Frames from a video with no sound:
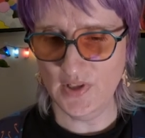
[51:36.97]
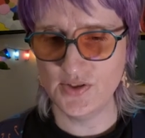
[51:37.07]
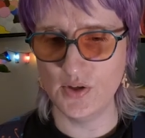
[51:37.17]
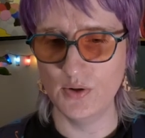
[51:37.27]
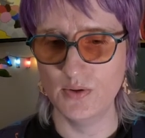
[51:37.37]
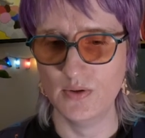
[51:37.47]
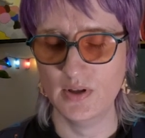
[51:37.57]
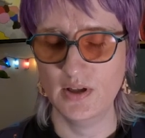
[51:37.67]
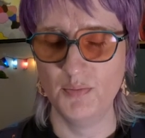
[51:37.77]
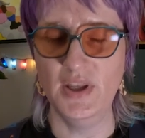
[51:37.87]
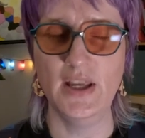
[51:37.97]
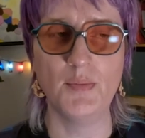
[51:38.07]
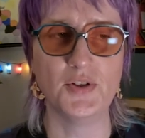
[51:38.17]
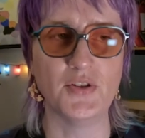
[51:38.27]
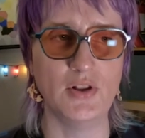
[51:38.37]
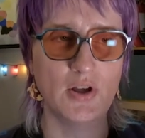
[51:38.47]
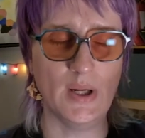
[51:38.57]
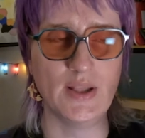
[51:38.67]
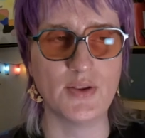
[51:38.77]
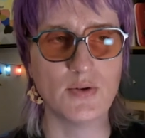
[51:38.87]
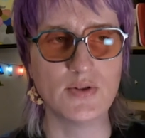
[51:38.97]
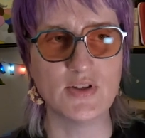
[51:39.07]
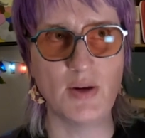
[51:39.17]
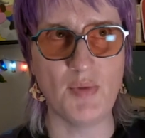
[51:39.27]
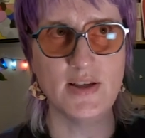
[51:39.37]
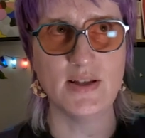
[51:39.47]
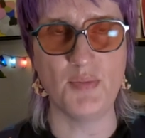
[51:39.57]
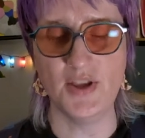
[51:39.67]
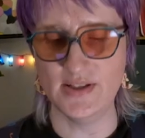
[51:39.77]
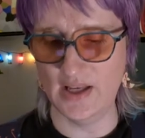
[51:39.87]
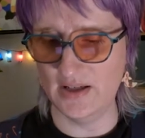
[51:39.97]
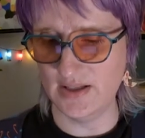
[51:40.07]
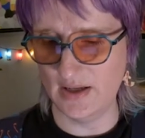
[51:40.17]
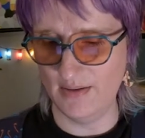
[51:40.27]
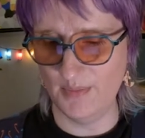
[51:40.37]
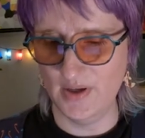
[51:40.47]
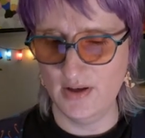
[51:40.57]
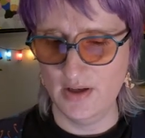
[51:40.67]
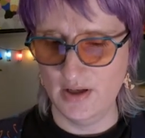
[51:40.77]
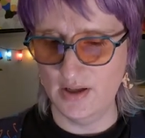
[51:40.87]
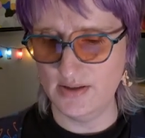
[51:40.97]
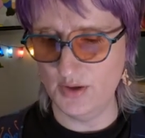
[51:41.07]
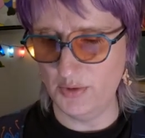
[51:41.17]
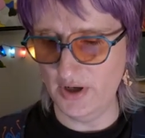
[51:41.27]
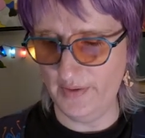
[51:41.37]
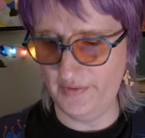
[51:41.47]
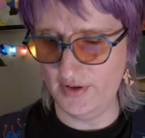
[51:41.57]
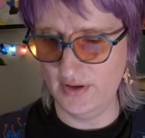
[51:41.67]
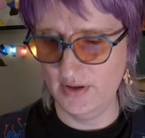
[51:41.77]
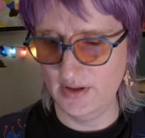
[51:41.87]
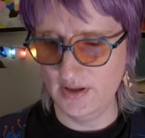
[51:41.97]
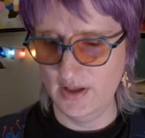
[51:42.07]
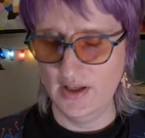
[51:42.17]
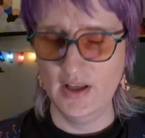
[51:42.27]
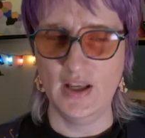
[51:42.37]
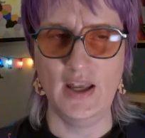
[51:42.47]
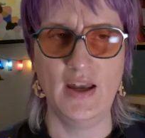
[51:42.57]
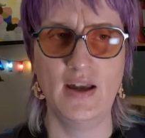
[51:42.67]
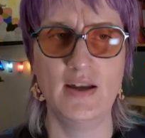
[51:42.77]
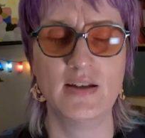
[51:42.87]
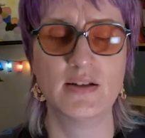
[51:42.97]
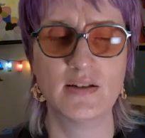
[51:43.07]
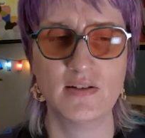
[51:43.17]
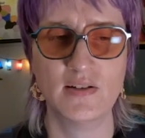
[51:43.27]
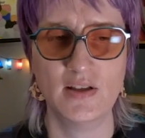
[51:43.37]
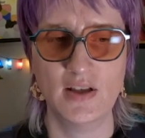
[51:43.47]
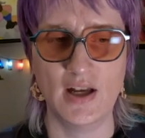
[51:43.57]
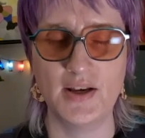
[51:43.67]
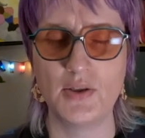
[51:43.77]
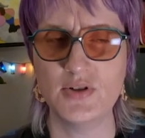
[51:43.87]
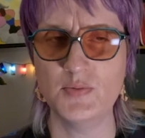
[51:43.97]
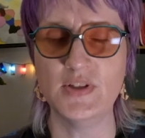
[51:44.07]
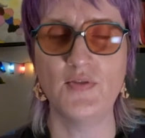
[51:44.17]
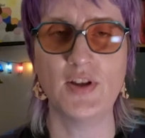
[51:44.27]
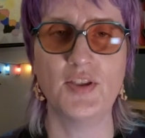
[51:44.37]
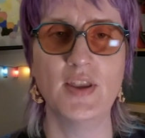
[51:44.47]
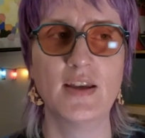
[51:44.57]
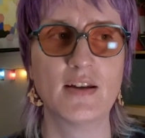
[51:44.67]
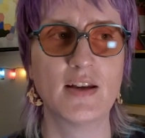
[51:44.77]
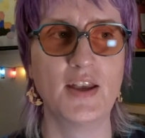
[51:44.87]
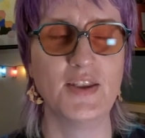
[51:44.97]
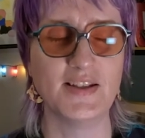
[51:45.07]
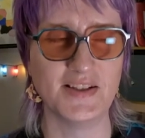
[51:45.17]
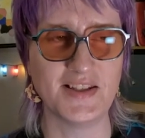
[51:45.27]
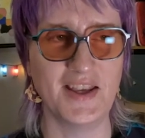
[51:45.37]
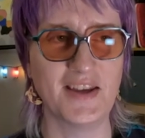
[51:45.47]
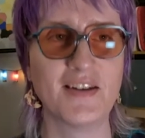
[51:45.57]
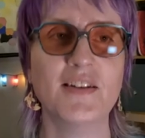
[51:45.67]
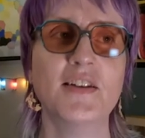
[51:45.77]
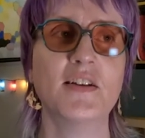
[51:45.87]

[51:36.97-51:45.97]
So being able to look at those step-by-step things ahead of time is super helpful. And another specific thing, and this is like,